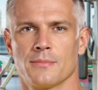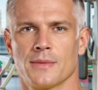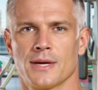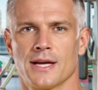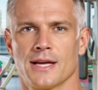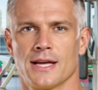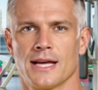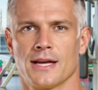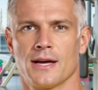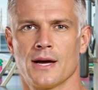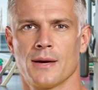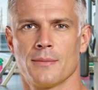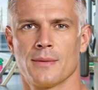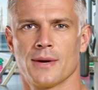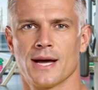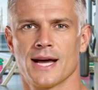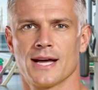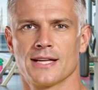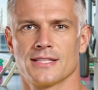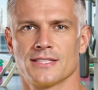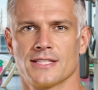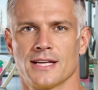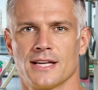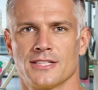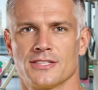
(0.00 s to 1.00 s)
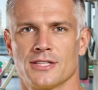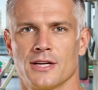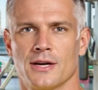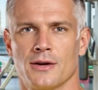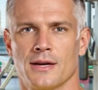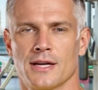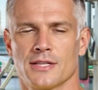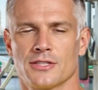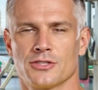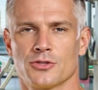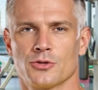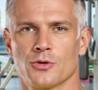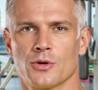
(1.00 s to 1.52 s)
picking up excess
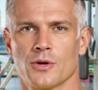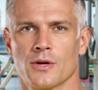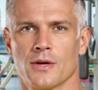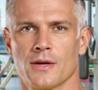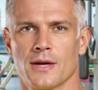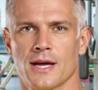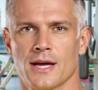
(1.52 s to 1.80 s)
cholesterol